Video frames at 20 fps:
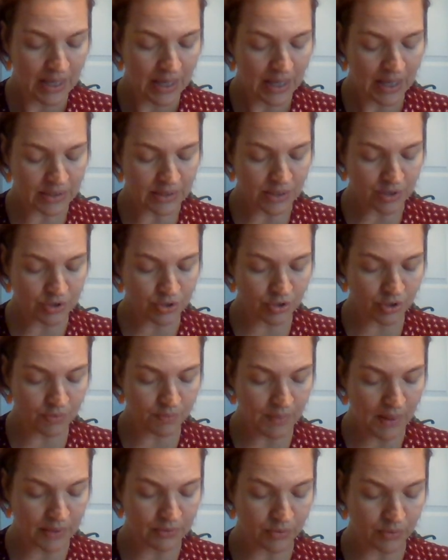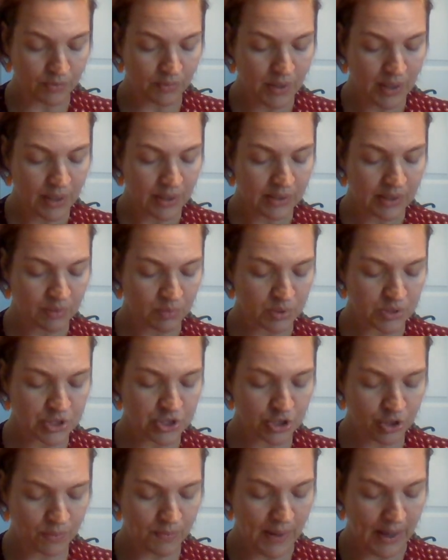In the third bedroom, there were
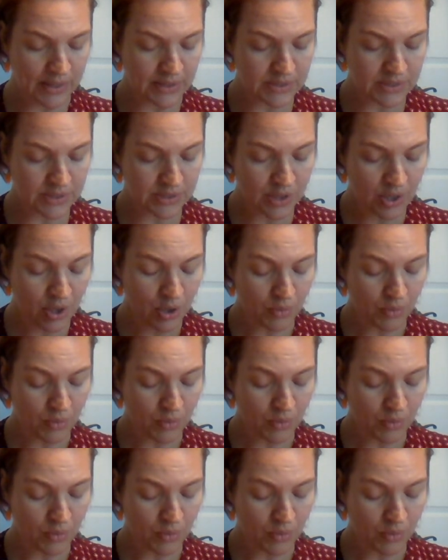two beds,